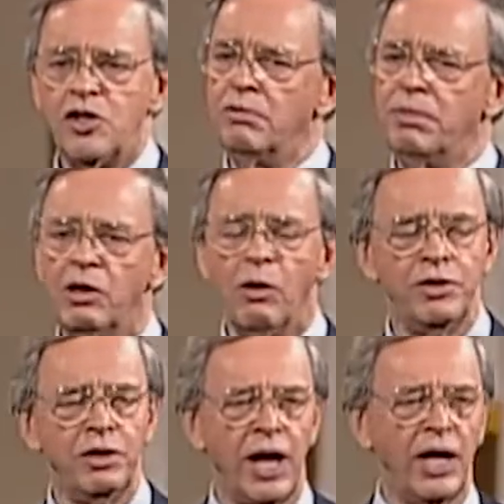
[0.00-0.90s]
shouldn't be going
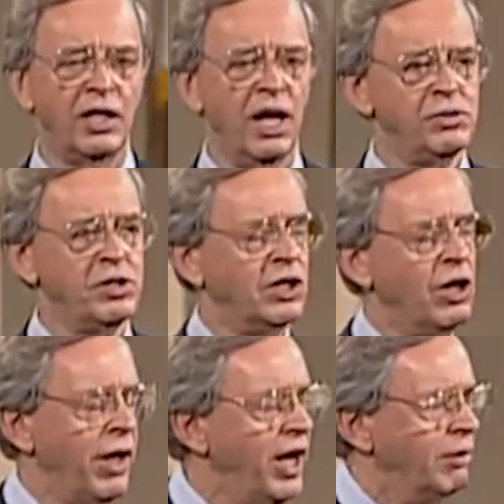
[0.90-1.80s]
to a nightclub, shouldn't go
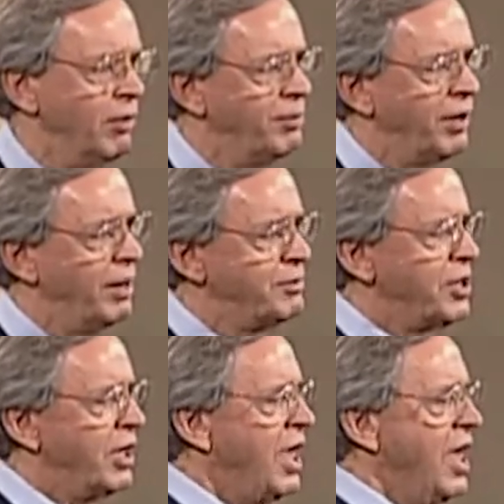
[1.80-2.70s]
there anyway, but I'm
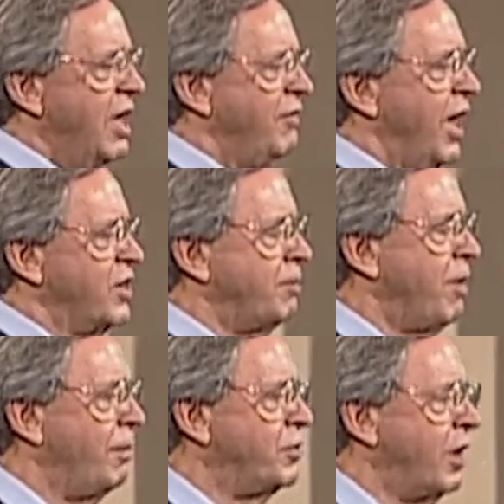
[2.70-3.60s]
saying if he has a
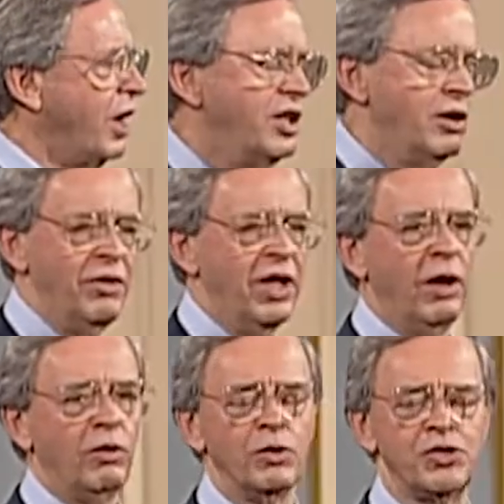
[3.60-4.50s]
problem with drinking, don't, then
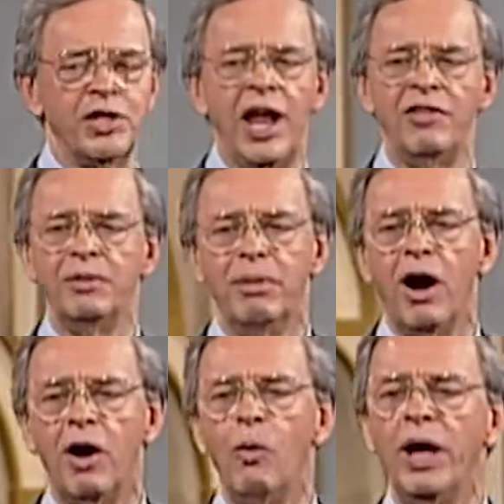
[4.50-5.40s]
don't go sit down at the
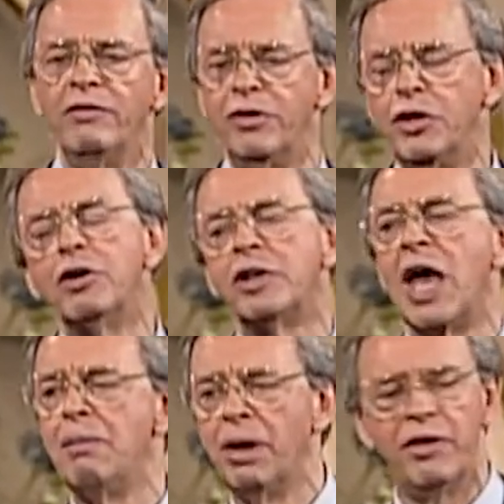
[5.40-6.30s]
bar waiting for your
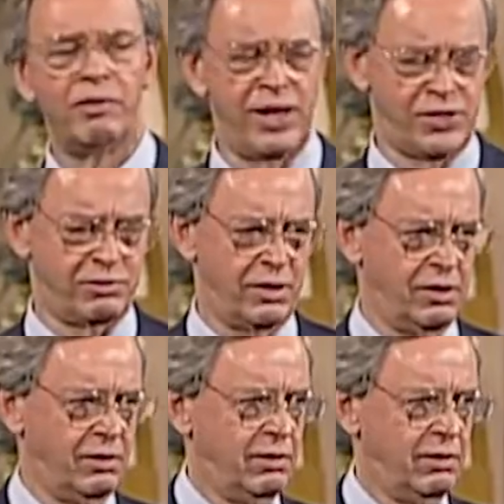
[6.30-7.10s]
table in the restaurant.